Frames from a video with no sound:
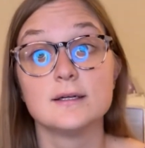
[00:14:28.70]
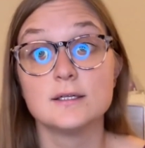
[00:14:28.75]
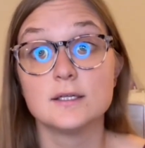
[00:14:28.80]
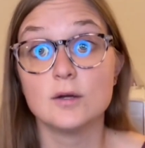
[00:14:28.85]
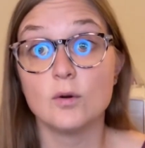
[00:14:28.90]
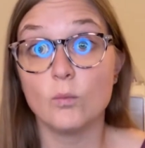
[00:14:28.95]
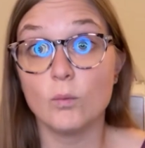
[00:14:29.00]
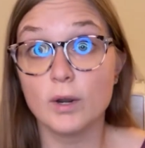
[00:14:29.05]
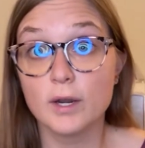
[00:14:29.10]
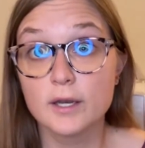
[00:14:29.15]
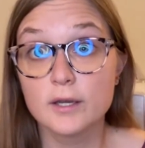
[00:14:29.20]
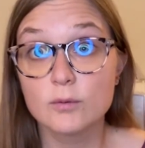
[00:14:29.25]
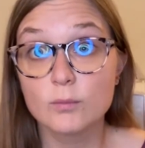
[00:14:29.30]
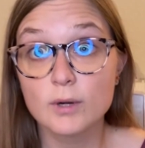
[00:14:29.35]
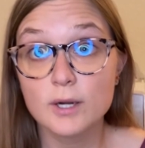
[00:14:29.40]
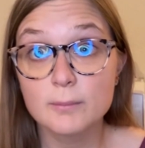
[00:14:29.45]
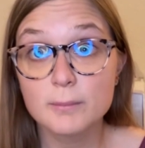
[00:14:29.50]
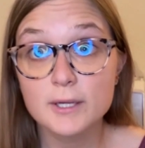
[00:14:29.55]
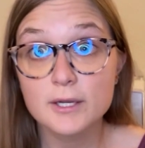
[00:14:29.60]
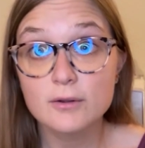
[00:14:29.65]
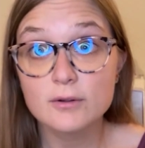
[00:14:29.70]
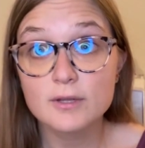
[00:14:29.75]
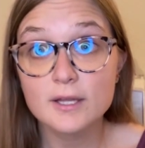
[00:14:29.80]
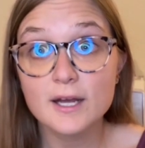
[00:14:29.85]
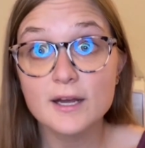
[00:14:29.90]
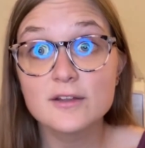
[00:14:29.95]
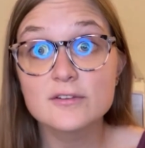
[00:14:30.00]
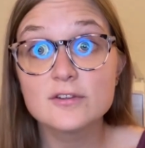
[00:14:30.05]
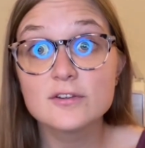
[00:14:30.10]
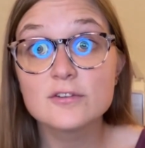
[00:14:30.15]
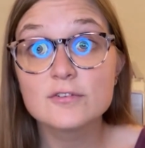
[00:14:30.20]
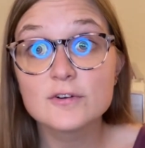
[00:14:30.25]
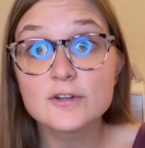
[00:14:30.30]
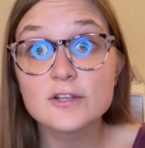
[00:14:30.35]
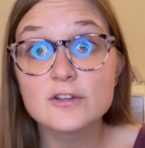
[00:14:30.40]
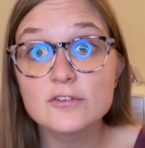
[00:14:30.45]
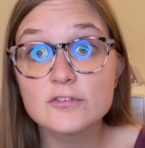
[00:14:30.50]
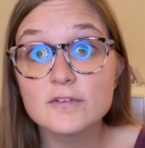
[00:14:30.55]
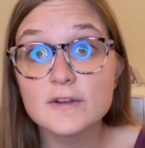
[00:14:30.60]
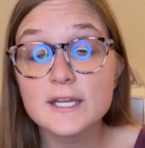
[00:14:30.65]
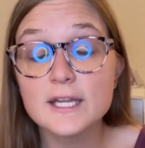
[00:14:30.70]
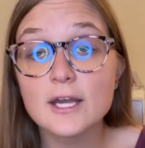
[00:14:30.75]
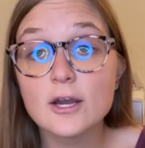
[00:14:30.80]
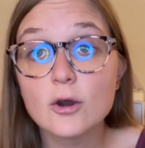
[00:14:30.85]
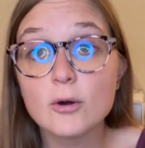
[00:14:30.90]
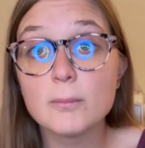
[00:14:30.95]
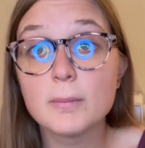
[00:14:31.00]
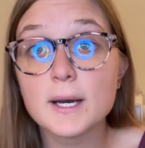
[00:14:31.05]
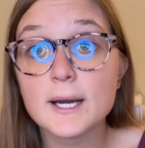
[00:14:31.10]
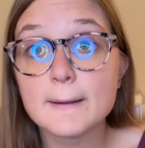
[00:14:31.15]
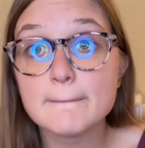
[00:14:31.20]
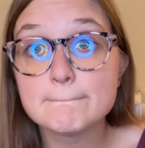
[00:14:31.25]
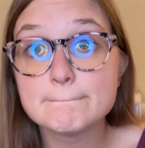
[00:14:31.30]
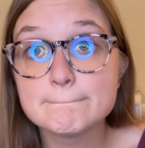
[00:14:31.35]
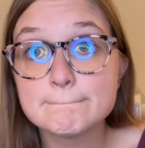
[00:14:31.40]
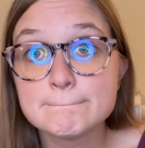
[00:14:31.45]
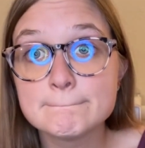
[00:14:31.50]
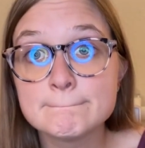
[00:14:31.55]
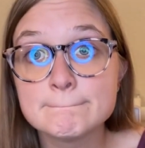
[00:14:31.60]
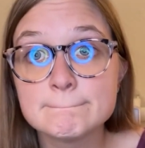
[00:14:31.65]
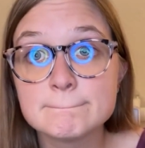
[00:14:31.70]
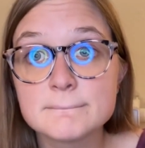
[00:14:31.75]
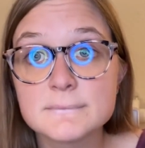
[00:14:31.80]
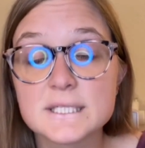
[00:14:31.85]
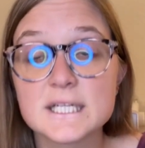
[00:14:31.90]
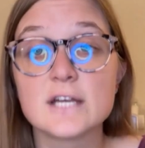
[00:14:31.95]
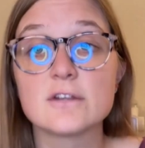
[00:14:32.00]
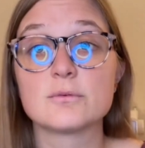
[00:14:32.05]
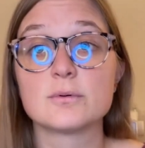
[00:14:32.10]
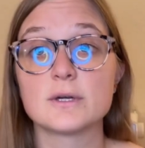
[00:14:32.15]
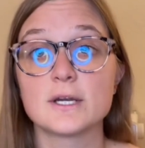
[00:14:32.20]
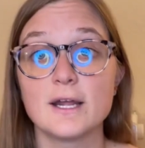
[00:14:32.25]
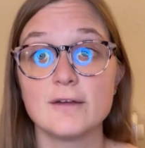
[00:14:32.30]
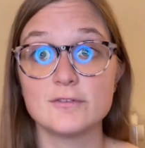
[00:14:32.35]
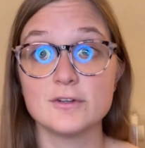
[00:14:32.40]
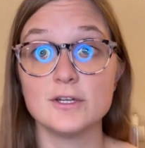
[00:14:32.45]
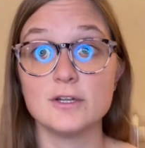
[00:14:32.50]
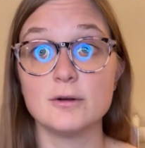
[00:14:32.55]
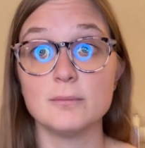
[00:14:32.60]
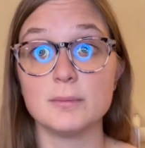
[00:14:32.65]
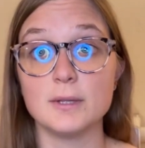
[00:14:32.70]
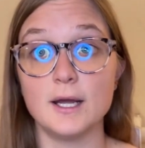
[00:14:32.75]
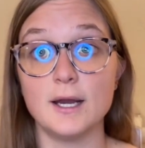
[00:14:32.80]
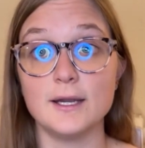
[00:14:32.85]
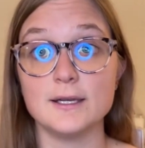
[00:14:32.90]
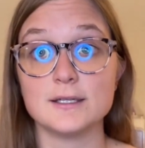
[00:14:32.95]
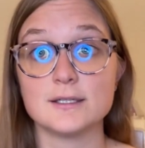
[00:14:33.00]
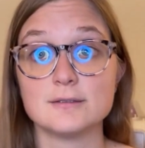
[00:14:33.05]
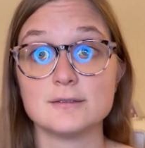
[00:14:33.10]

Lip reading: Wanted to wear my new glasses for this video, but guess we're gonna have to do it blind.